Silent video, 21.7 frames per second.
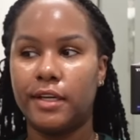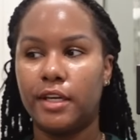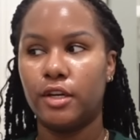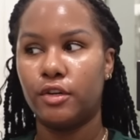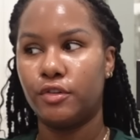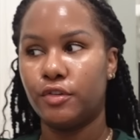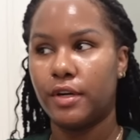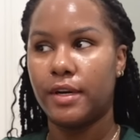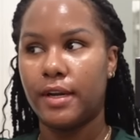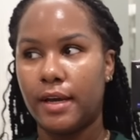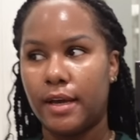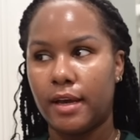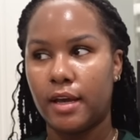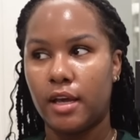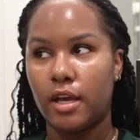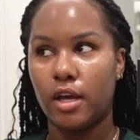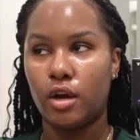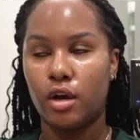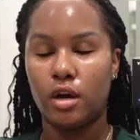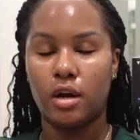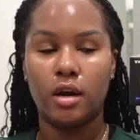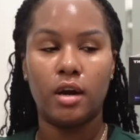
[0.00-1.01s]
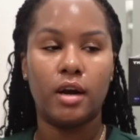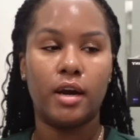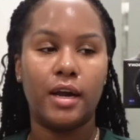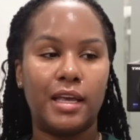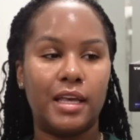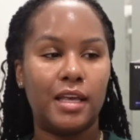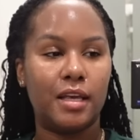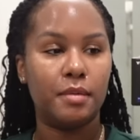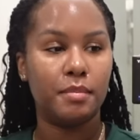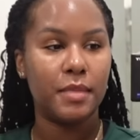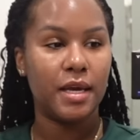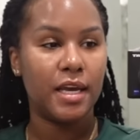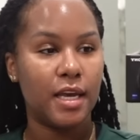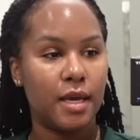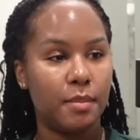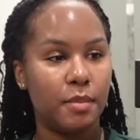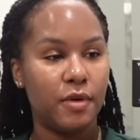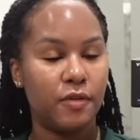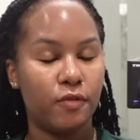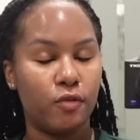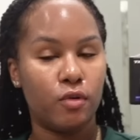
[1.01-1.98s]
kendra and i are in
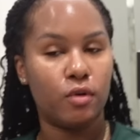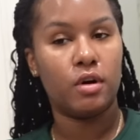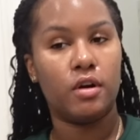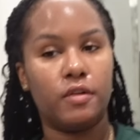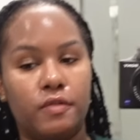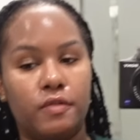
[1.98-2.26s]
miami for